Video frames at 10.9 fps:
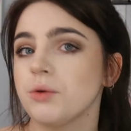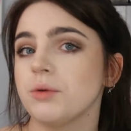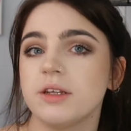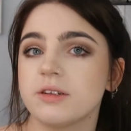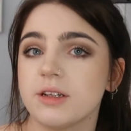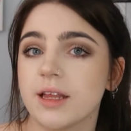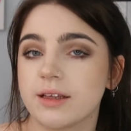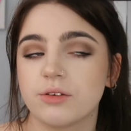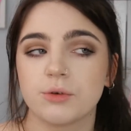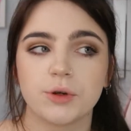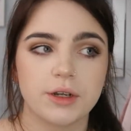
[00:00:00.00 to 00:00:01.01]
don't need an
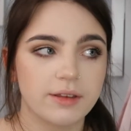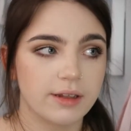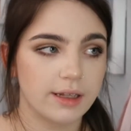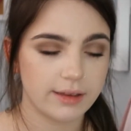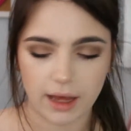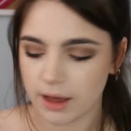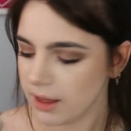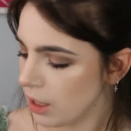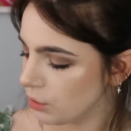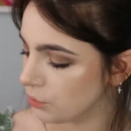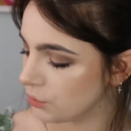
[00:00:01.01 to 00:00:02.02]
Alexa or anything like that.
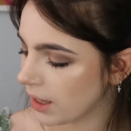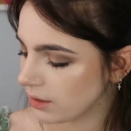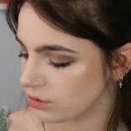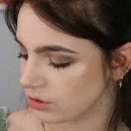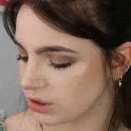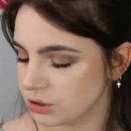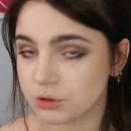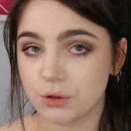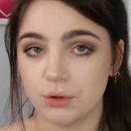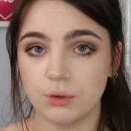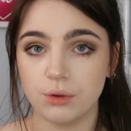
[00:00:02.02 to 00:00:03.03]
You can just
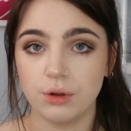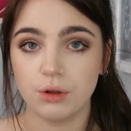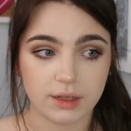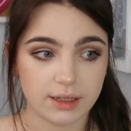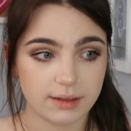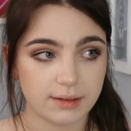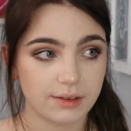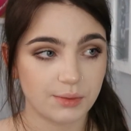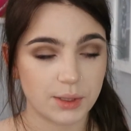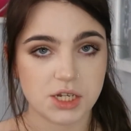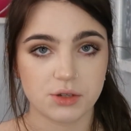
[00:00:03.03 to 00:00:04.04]
control these
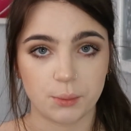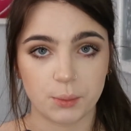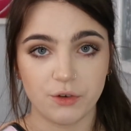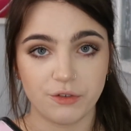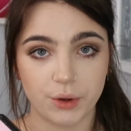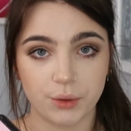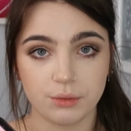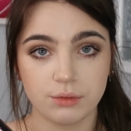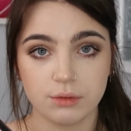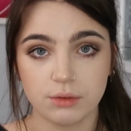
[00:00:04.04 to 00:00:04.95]
switches from your phone.